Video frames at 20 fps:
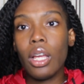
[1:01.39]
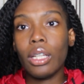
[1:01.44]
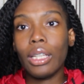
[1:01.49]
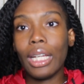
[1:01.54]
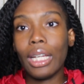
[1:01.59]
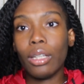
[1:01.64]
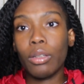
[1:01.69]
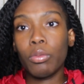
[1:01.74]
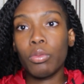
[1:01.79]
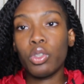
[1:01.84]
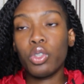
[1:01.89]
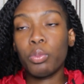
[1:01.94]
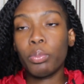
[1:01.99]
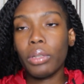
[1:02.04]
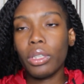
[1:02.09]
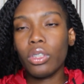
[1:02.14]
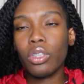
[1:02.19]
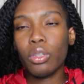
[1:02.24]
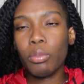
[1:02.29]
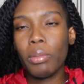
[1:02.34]
Like, the
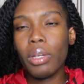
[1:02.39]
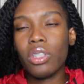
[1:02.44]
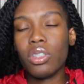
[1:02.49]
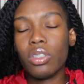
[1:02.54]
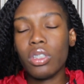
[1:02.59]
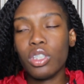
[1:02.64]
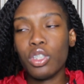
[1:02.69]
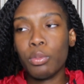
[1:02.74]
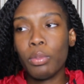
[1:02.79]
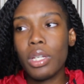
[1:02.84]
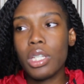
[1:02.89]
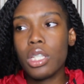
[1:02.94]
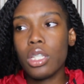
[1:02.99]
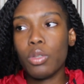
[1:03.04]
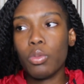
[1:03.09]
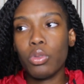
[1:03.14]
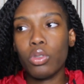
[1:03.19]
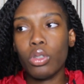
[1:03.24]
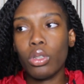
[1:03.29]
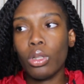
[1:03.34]
spring semester
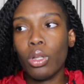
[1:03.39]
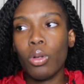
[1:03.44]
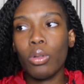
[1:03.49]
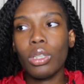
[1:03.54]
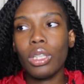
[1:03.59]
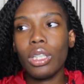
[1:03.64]
especially was the